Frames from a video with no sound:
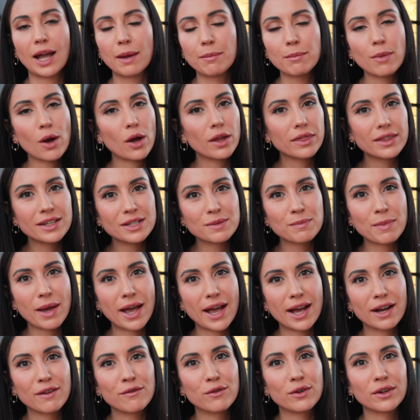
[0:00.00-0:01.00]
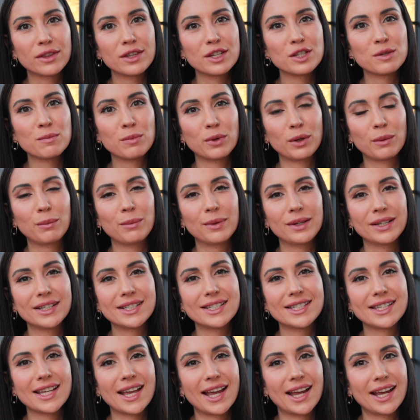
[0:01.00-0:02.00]
I bought this bag for this
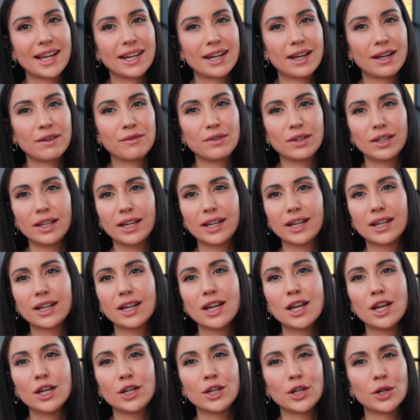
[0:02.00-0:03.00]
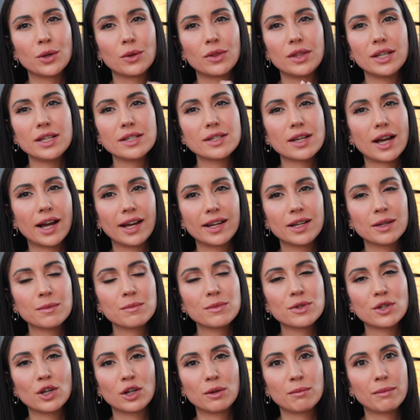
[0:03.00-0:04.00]
purpose, and I feel like, you know, these
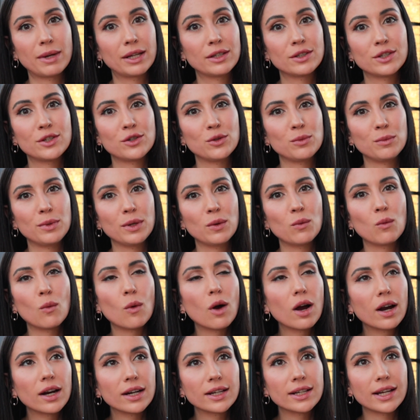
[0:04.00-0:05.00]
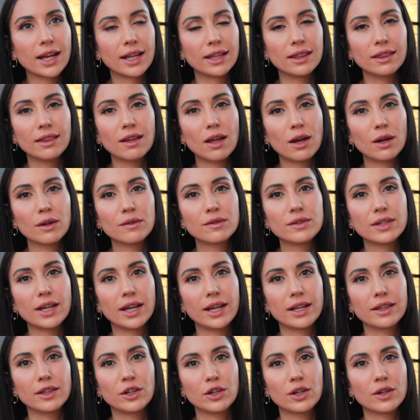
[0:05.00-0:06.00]
items are meant to be worn and loved,
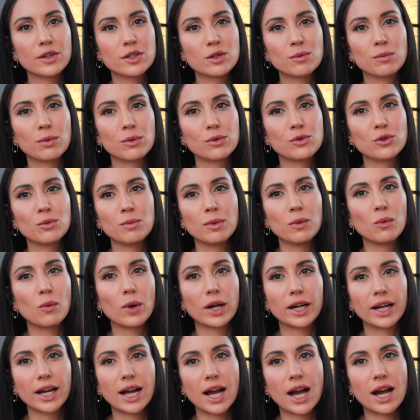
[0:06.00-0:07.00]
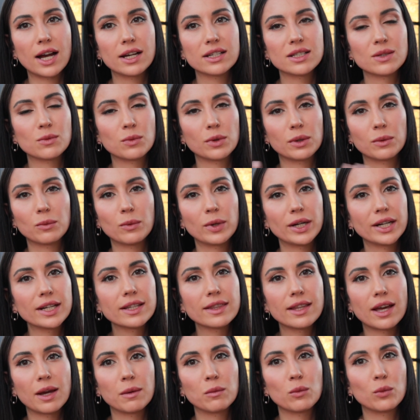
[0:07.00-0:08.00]
and they're not supposed to be wearing us. We're
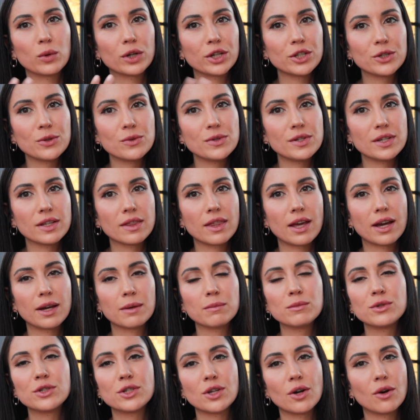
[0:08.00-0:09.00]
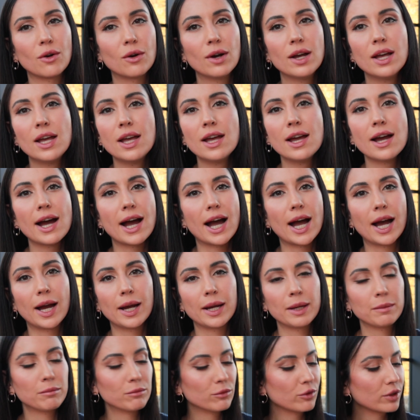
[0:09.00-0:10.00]
wearing them, we're using them. So
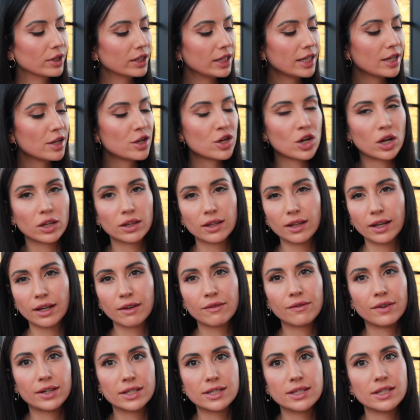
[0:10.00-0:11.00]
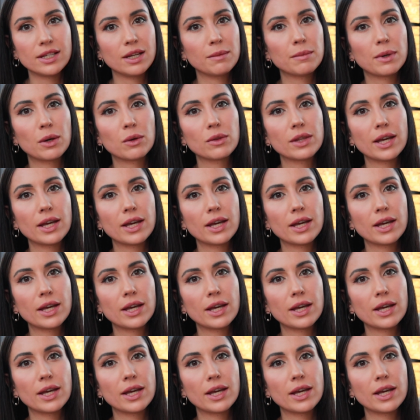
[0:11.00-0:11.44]
I'm really not like fussy about